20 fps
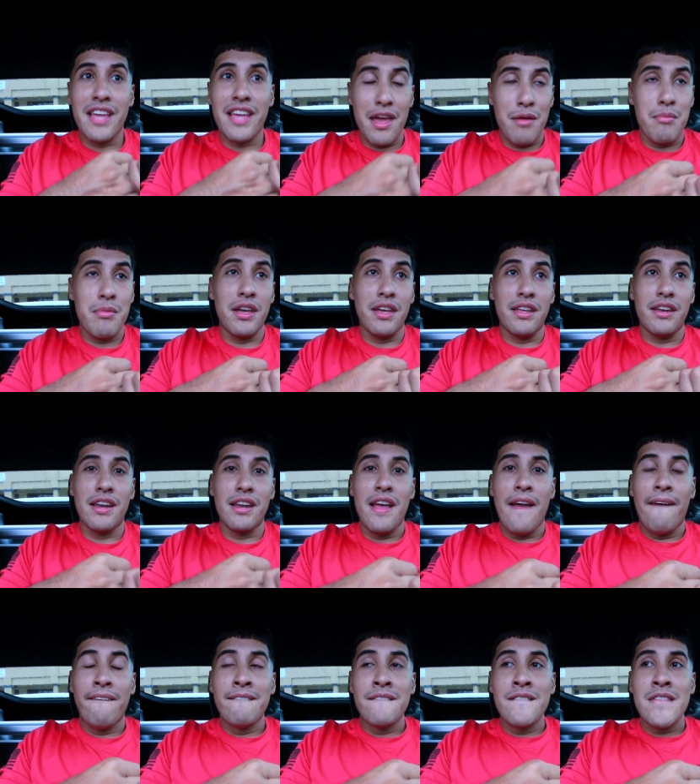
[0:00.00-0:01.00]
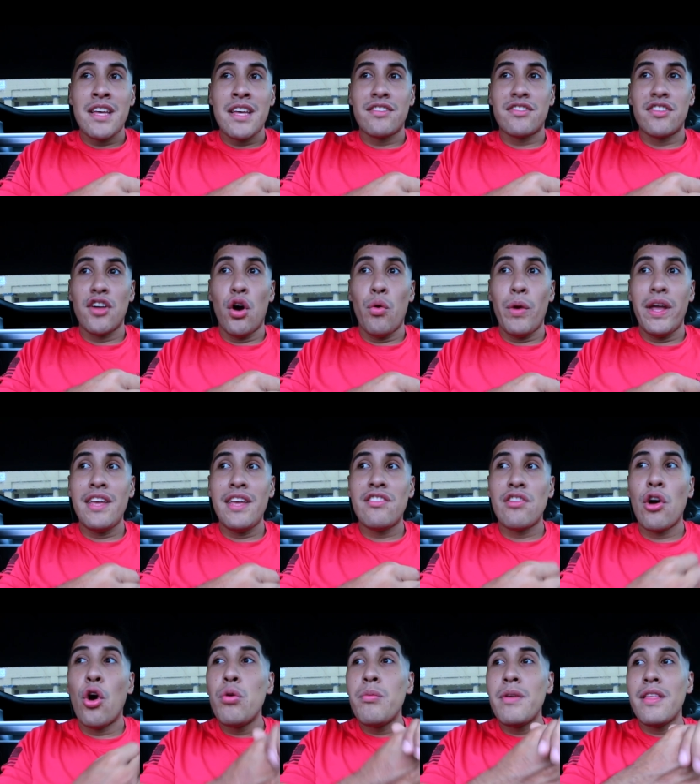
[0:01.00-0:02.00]
came in. So when he
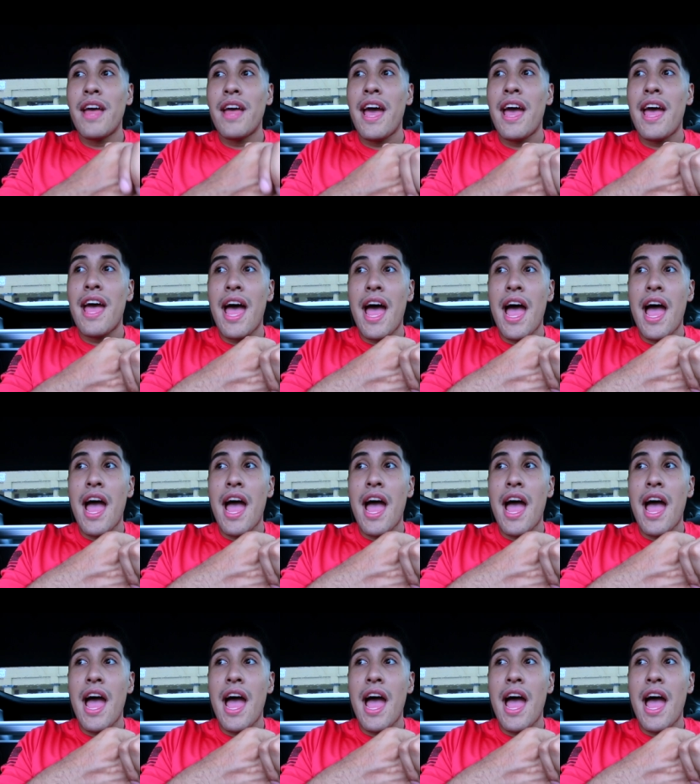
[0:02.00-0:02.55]
told me that,